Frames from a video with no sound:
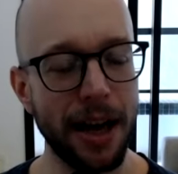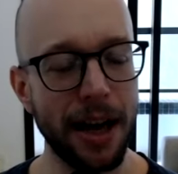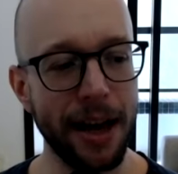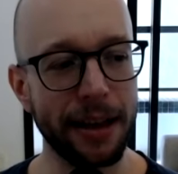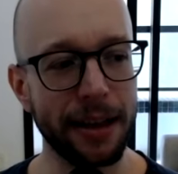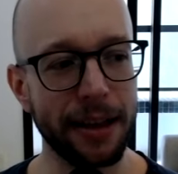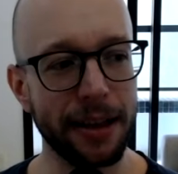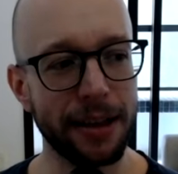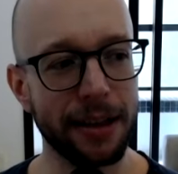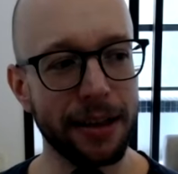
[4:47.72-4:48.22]

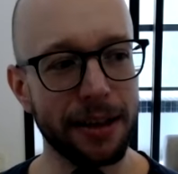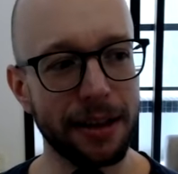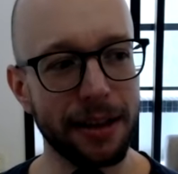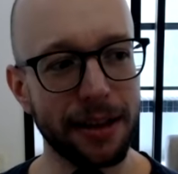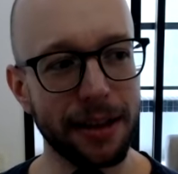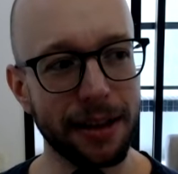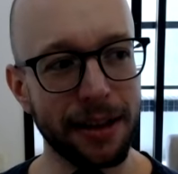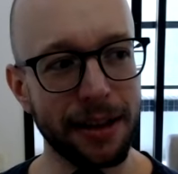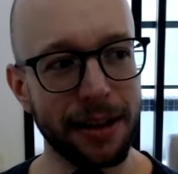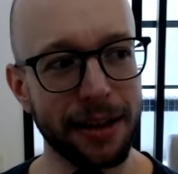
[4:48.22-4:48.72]
And
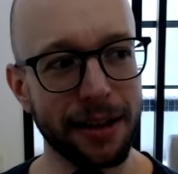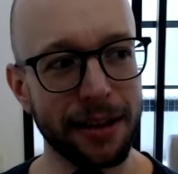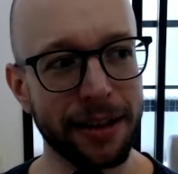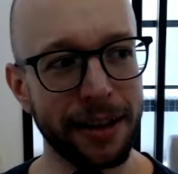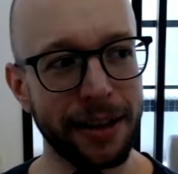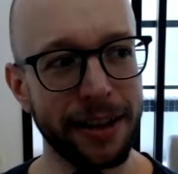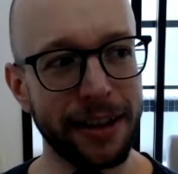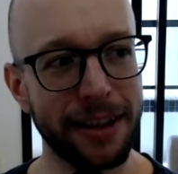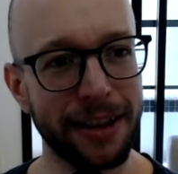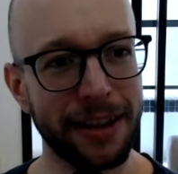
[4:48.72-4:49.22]

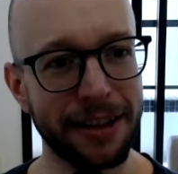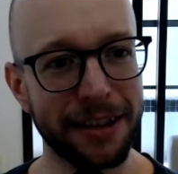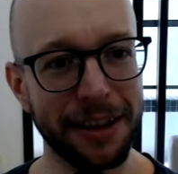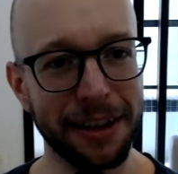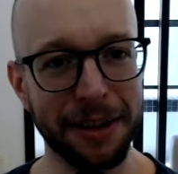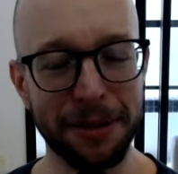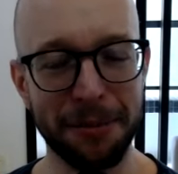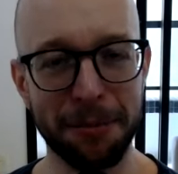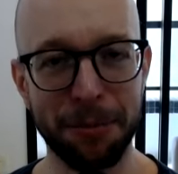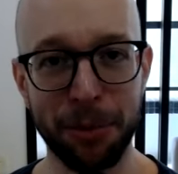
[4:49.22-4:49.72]

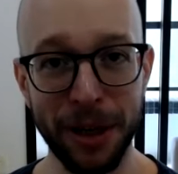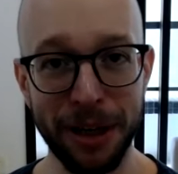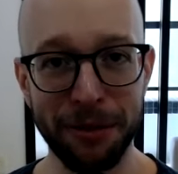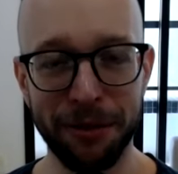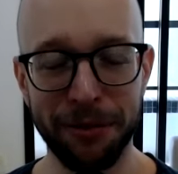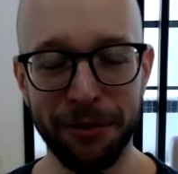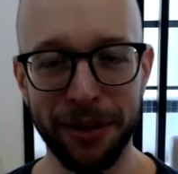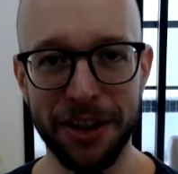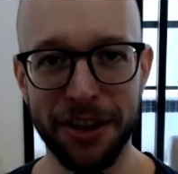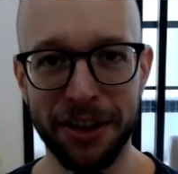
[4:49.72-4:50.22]
the
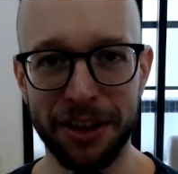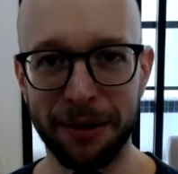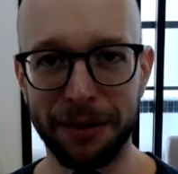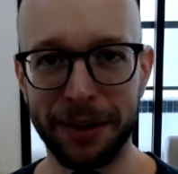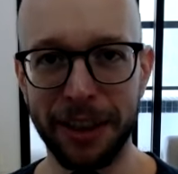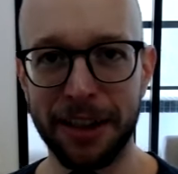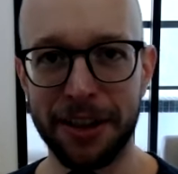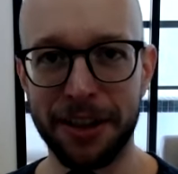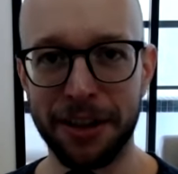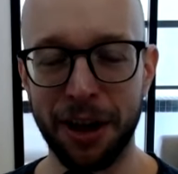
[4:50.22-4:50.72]
brief version
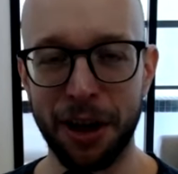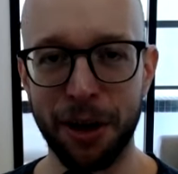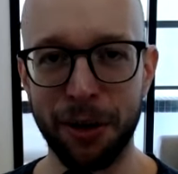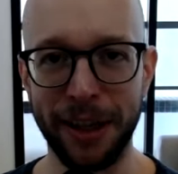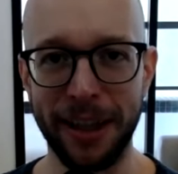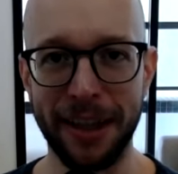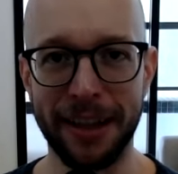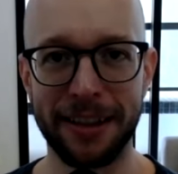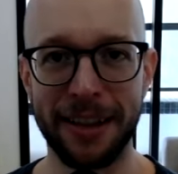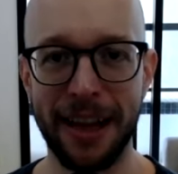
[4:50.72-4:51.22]
of that
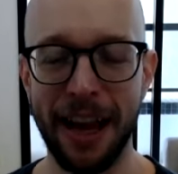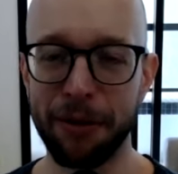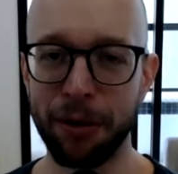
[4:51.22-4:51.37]
story is,